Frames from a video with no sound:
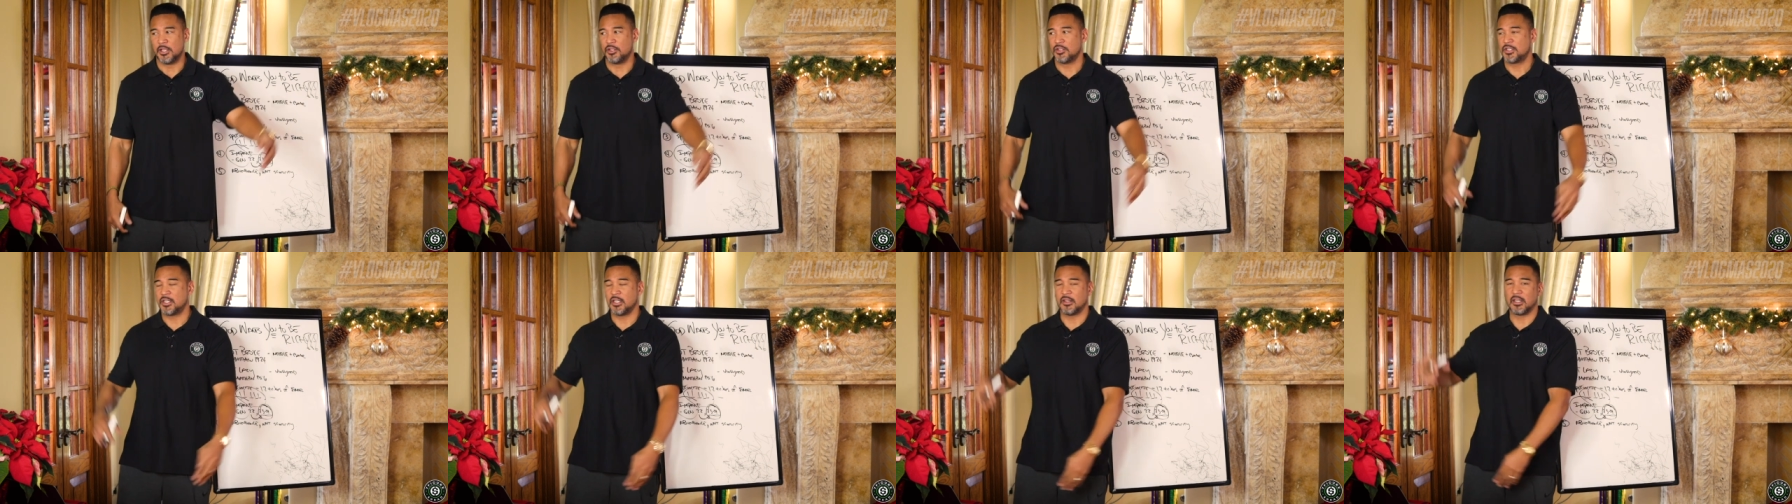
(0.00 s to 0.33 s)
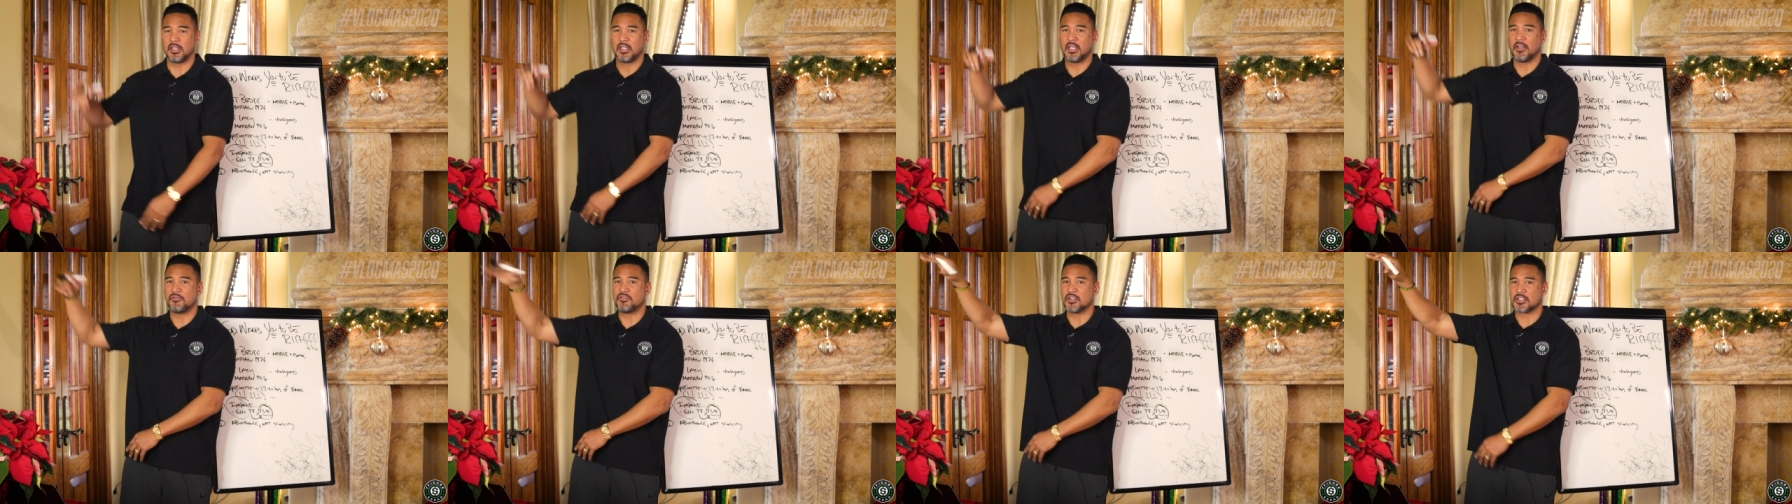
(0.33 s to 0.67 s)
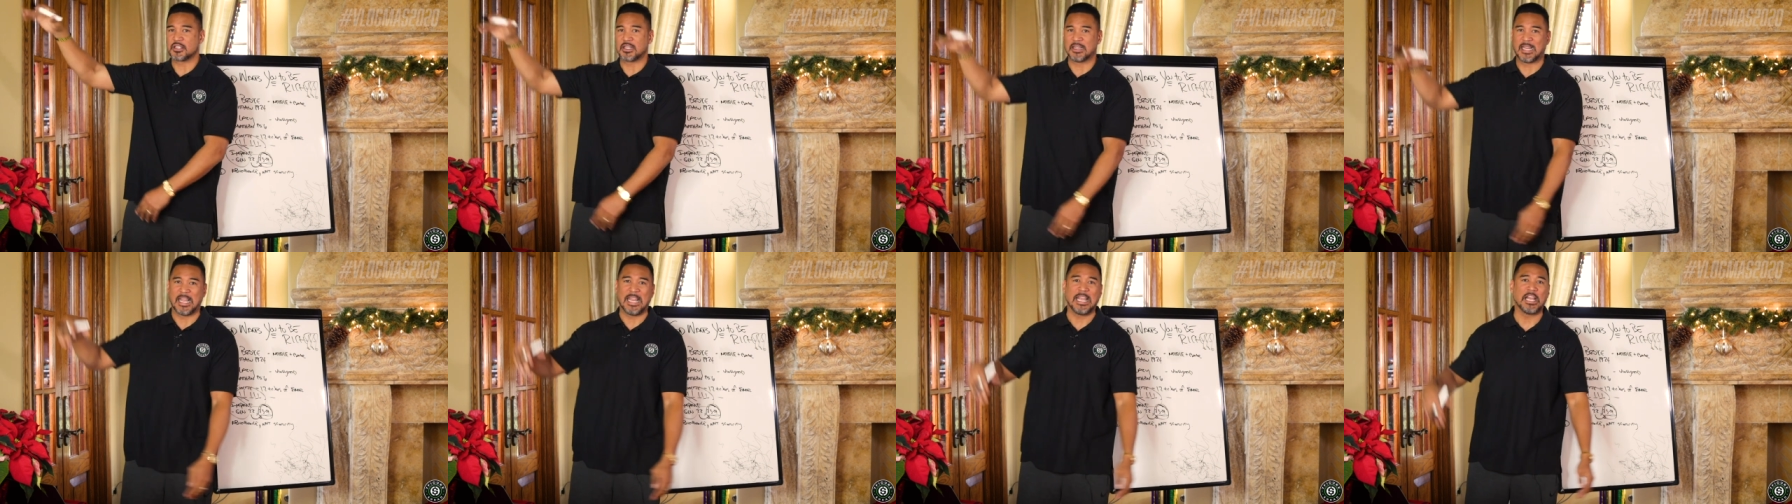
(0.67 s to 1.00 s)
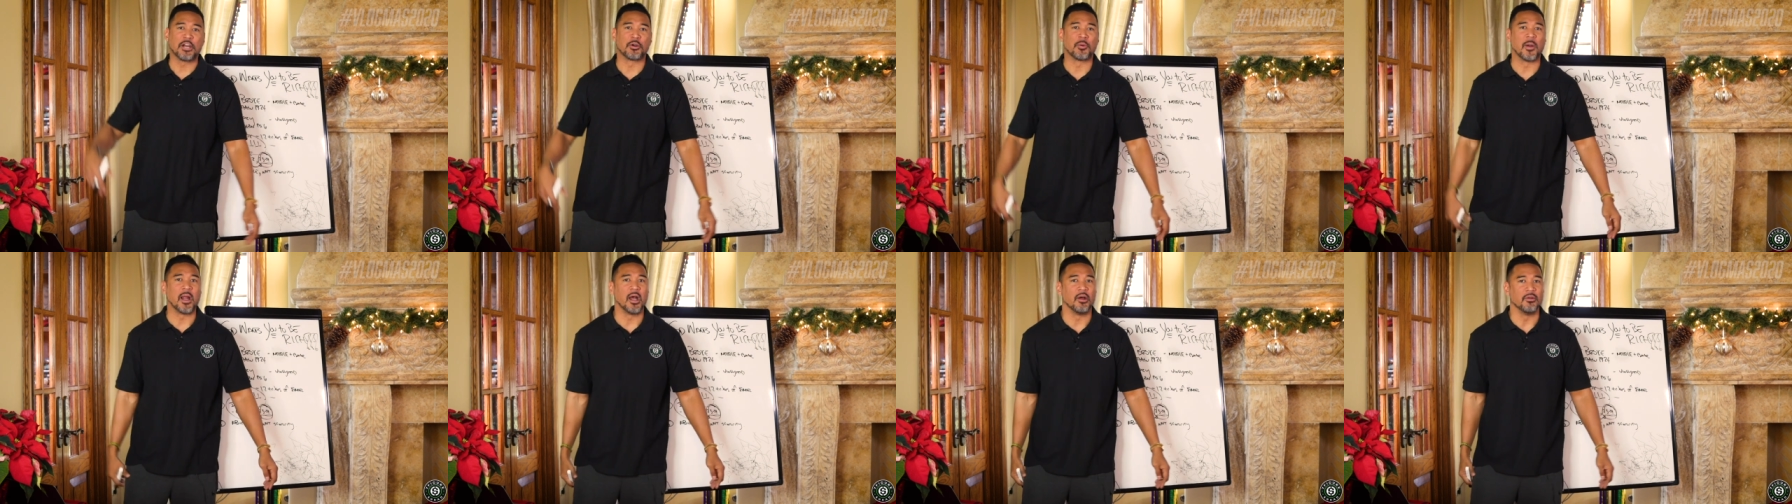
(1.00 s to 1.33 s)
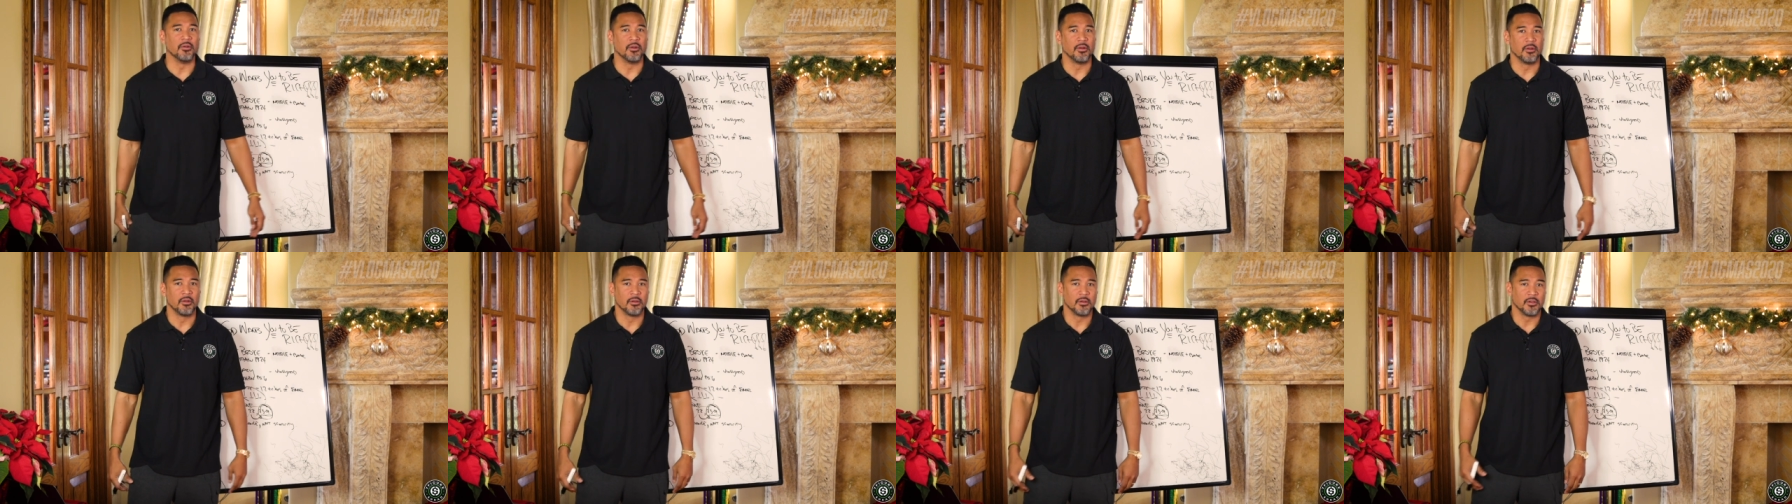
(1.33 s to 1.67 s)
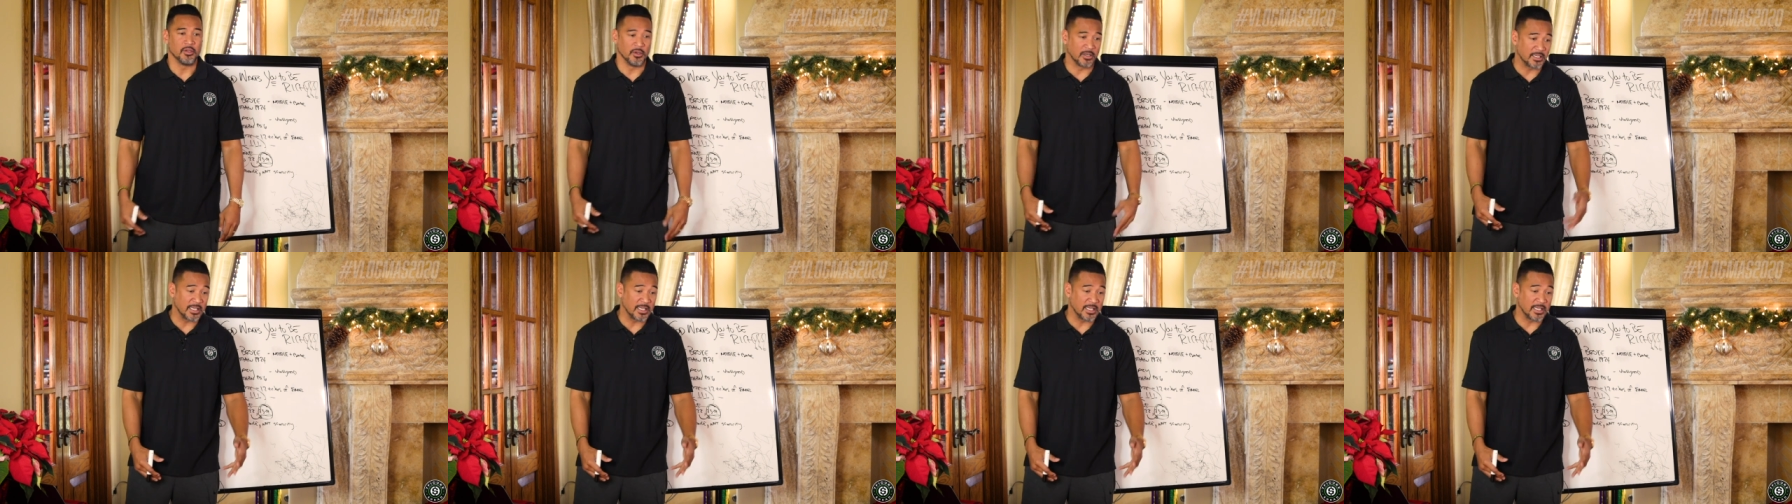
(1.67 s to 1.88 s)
and you see the gift just laying around.